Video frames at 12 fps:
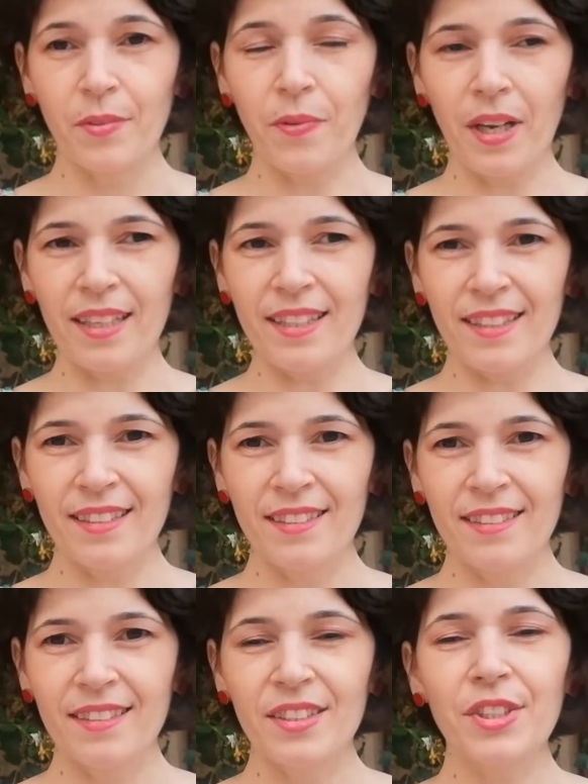1,
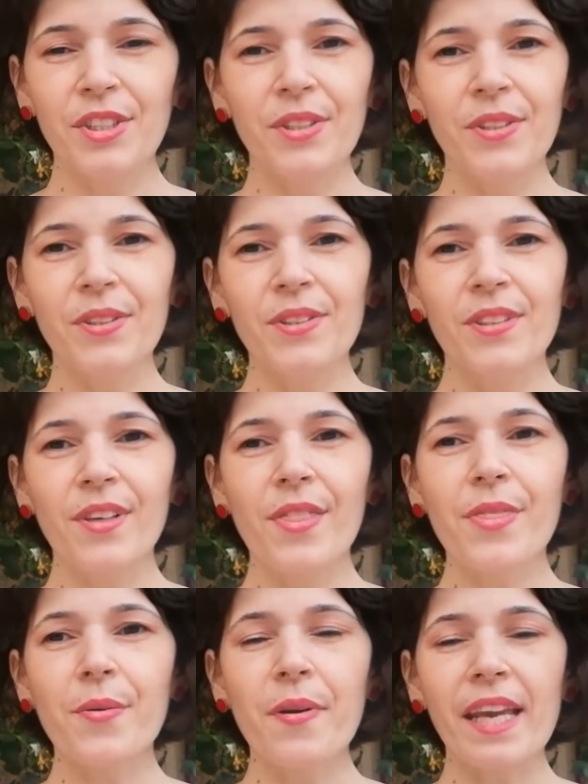2,
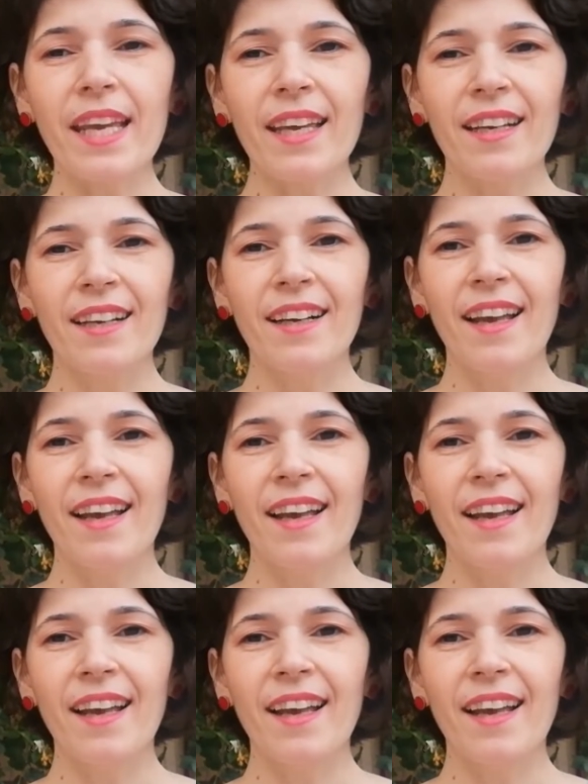3.